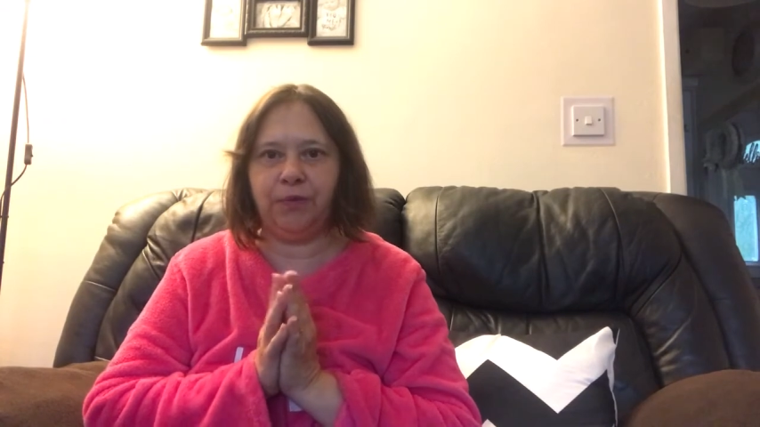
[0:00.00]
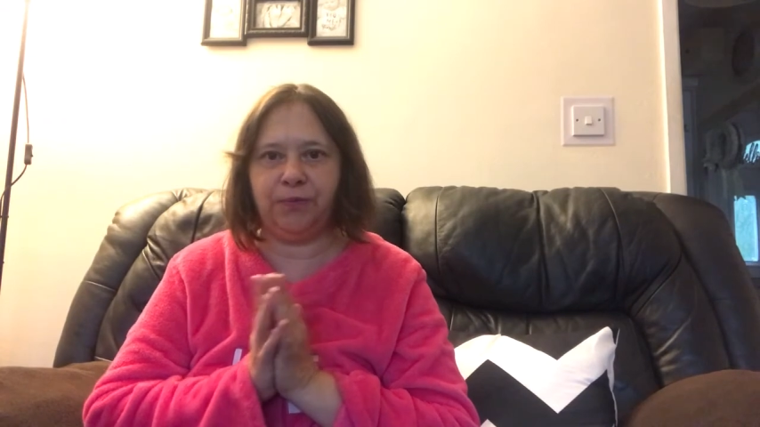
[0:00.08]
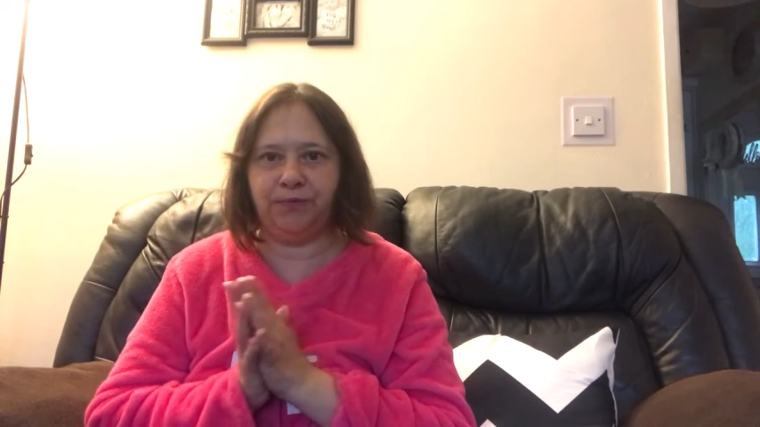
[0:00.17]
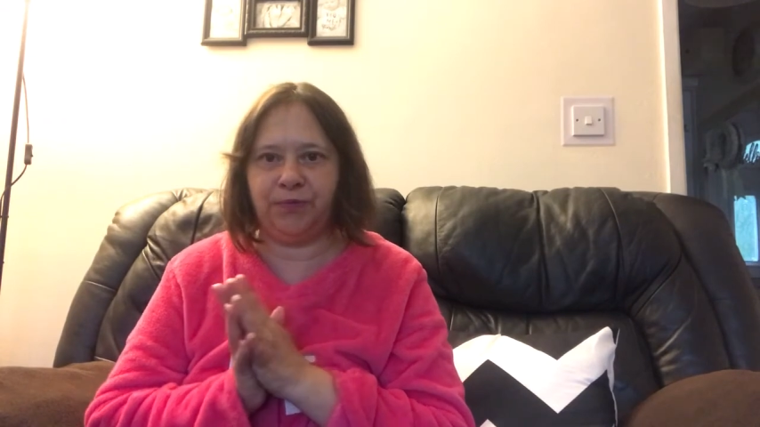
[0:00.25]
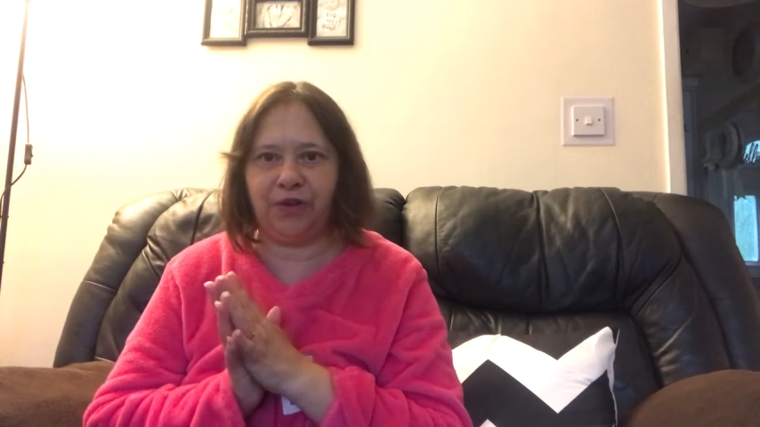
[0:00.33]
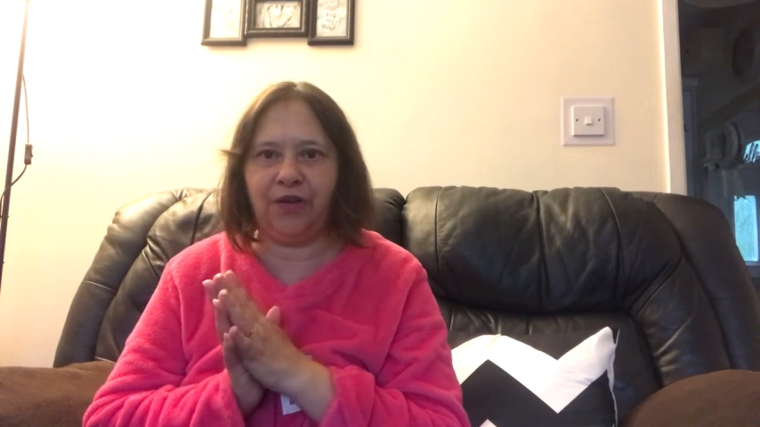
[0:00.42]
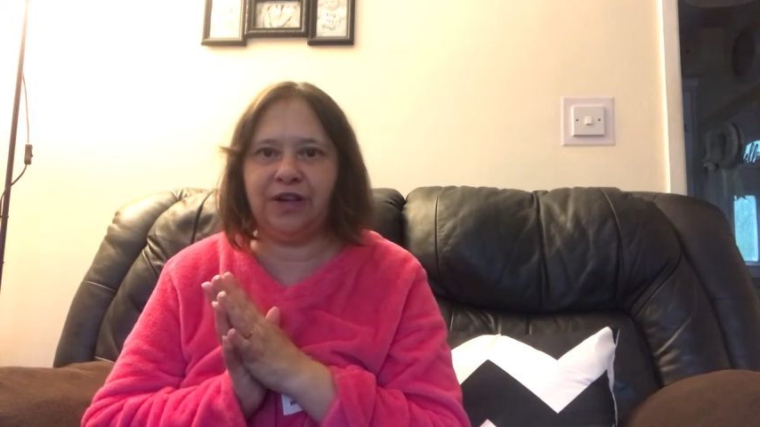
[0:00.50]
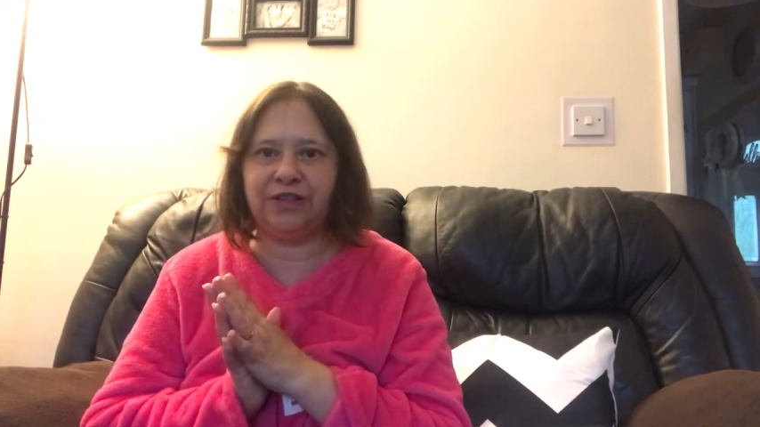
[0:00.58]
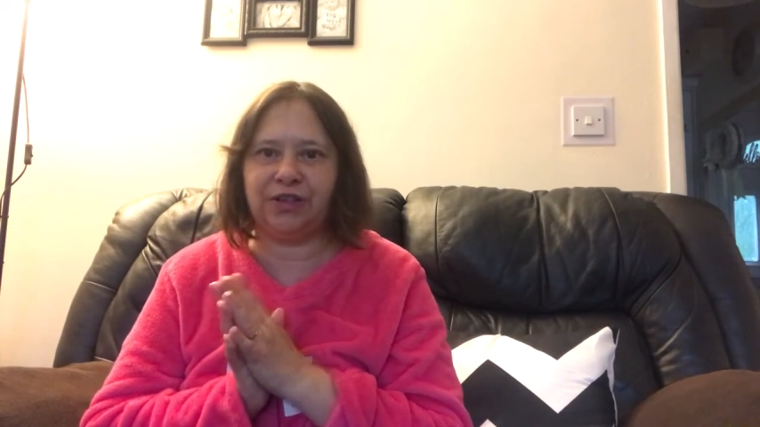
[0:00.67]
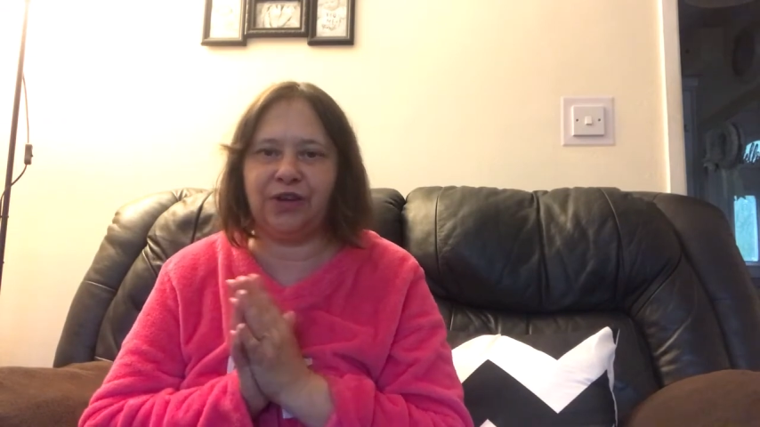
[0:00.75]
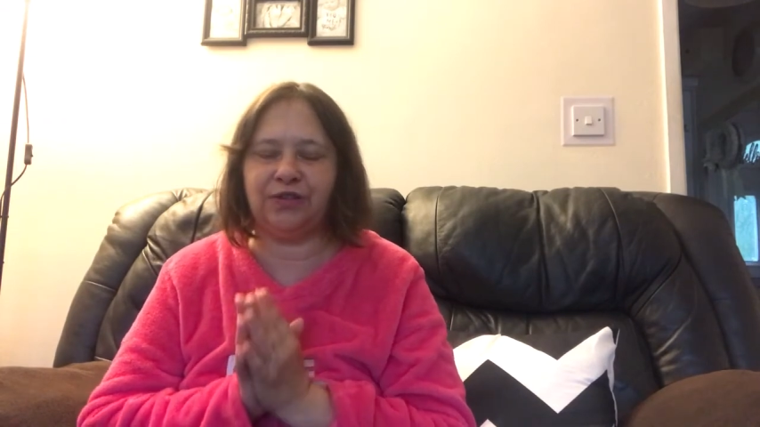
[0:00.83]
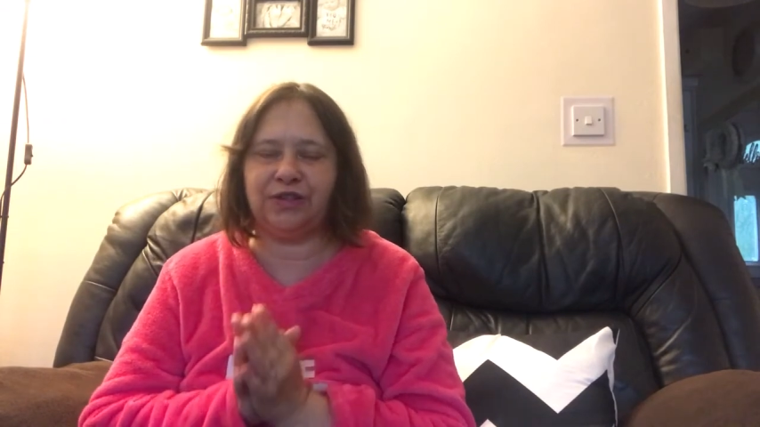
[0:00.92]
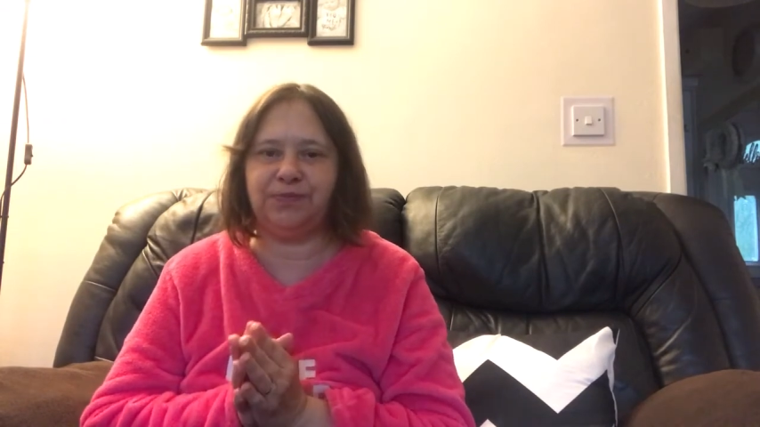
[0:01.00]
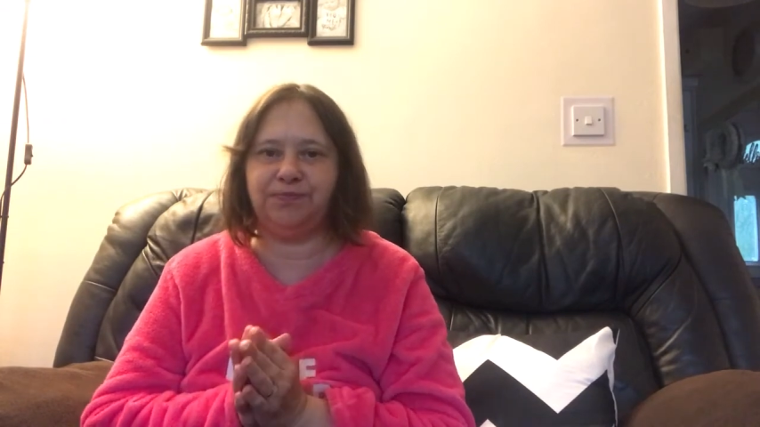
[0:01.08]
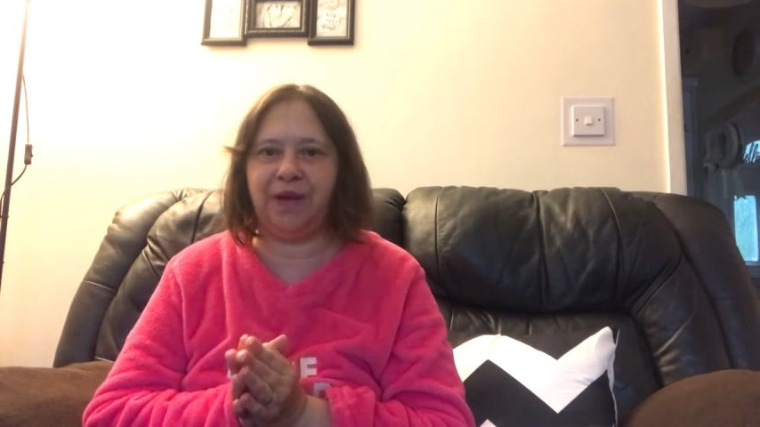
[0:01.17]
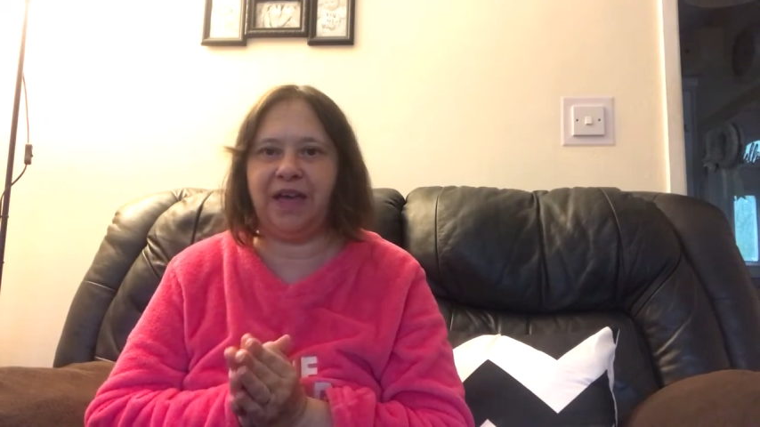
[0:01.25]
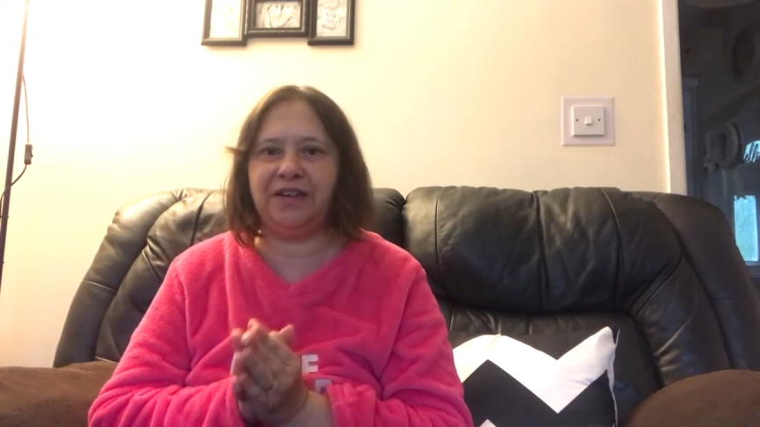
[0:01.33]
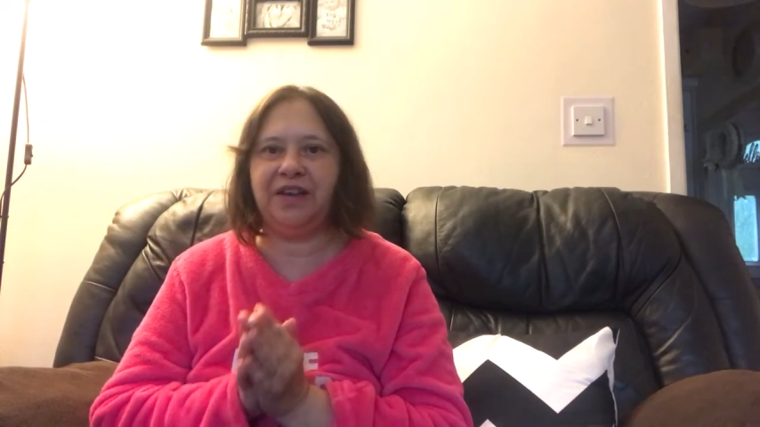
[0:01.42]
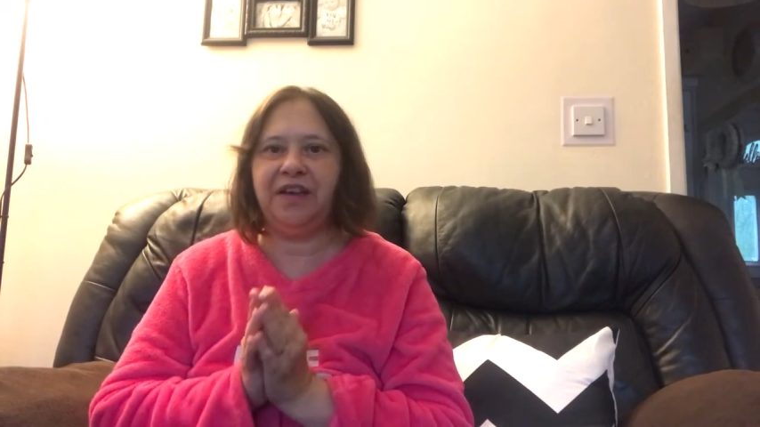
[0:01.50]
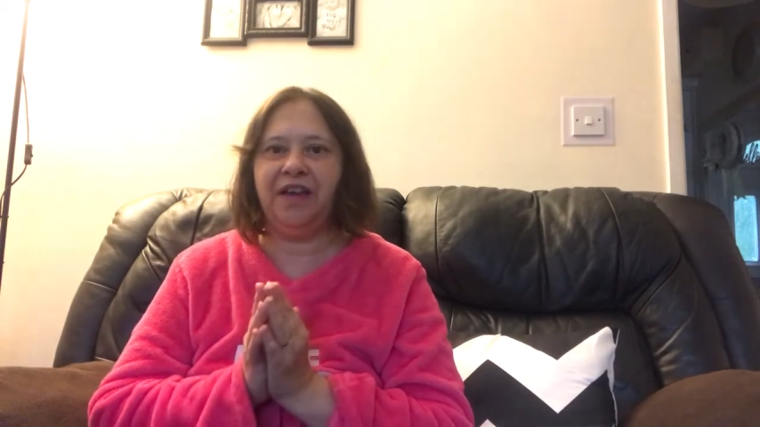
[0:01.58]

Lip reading: when the guys had gone to bed,